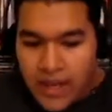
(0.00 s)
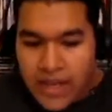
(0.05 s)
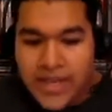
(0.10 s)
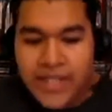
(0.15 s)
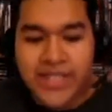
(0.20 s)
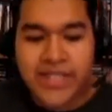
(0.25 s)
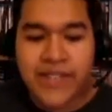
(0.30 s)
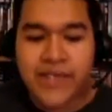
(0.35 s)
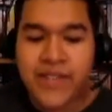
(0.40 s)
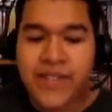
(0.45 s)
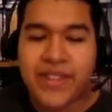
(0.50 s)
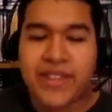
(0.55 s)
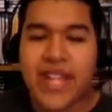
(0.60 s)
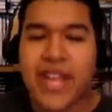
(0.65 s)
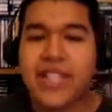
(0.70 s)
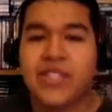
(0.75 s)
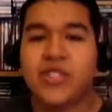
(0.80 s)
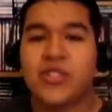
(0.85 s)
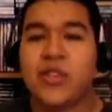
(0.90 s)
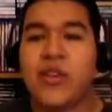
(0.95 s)
he's even
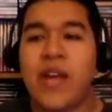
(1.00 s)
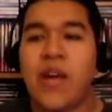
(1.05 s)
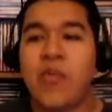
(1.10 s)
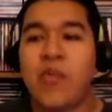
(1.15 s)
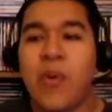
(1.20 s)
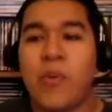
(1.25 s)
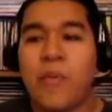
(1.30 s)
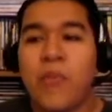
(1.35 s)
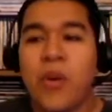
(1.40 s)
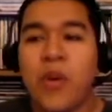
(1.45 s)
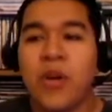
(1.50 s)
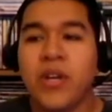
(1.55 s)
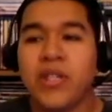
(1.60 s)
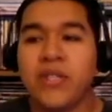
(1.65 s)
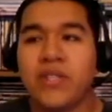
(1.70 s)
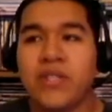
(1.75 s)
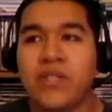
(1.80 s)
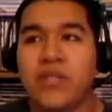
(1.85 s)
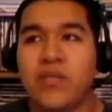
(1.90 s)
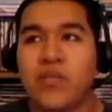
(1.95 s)
nice to her at one
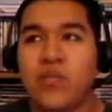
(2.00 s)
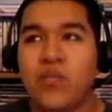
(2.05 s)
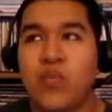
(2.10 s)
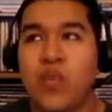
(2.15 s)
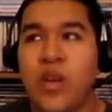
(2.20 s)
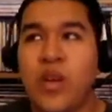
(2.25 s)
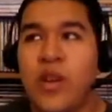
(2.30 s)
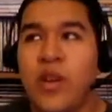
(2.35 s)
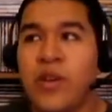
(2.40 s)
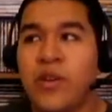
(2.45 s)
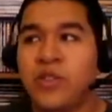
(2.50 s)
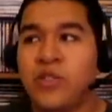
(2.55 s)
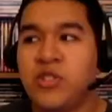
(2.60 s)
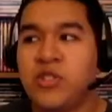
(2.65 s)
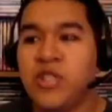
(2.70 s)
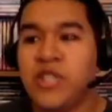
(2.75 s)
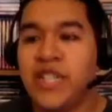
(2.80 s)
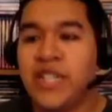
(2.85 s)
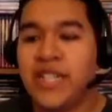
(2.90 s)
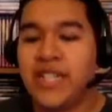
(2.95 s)
point where
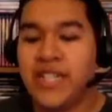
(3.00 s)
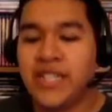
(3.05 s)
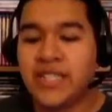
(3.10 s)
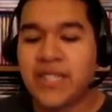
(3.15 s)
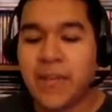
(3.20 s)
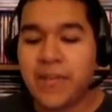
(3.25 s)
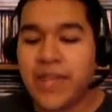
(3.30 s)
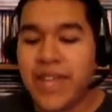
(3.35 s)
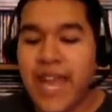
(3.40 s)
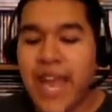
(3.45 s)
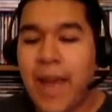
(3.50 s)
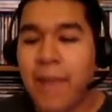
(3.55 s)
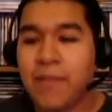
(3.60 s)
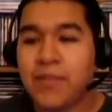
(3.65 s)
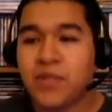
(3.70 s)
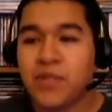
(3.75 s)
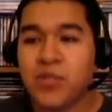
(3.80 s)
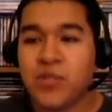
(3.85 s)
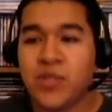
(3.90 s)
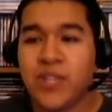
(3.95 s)
something
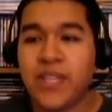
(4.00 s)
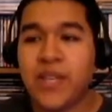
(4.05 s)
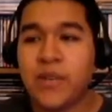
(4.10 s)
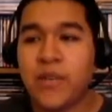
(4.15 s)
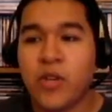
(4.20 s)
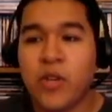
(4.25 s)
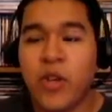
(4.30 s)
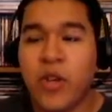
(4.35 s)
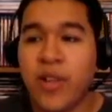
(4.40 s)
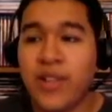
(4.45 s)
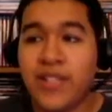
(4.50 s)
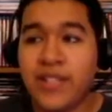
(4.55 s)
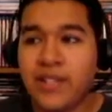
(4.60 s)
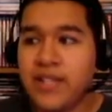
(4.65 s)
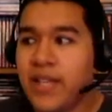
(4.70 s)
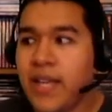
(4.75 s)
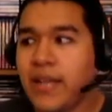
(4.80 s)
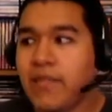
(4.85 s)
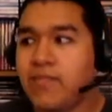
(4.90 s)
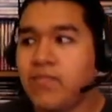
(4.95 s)
happens between him and her, and
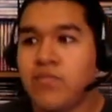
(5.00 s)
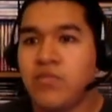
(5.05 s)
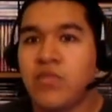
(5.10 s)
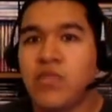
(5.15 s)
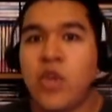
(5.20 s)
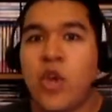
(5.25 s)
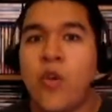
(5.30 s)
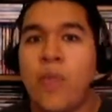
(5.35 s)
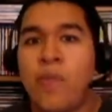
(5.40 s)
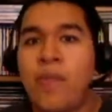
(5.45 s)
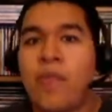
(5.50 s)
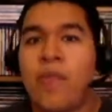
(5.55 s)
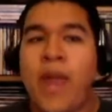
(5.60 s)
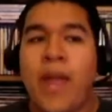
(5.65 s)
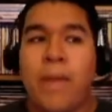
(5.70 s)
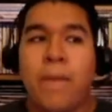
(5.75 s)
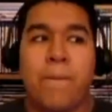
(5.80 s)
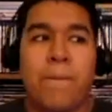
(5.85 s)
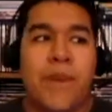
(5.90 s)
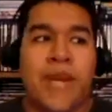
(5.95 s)
they're
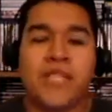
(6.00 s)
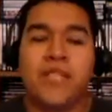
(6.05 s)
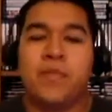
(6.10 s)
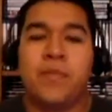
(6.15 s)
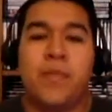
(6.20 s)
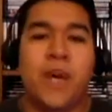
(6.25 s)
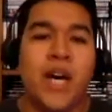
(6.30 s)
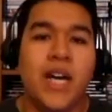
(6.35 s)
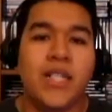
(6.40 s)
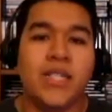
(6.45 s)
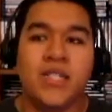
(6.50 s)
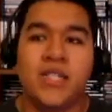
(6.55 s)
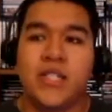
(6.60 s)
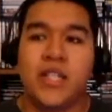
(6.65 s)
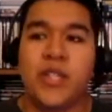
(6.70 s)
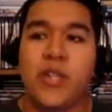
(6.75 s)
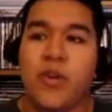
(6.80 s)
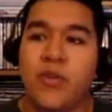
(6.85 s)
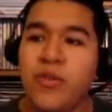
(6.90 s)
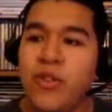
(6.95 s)
like best buds.
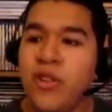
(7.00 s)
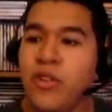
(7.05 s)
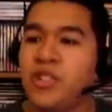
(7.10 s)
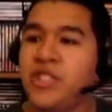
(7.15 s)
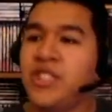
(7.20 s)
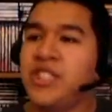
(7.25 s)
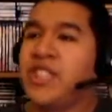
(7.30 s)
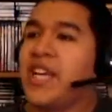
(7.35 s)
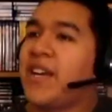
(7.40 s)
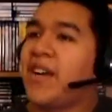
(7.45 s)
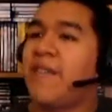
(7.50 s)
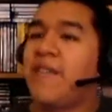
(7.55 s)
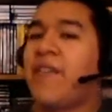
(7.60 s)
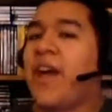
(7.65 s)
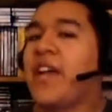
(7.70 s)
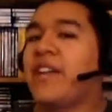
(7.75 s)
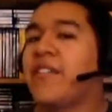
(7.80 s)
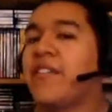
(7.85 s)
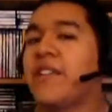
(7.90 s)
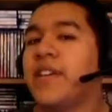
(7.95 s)
She's like a
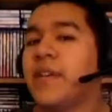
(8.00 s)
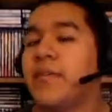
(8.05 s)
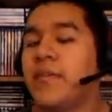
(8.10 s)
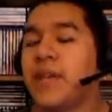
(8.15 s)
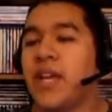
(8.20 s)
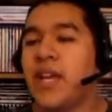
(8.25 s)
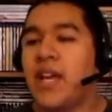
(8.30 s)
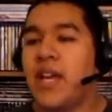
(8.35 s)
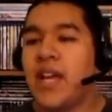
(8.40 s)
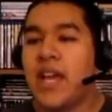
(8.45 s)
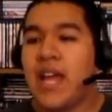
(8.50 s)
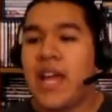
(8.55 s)
fan of him,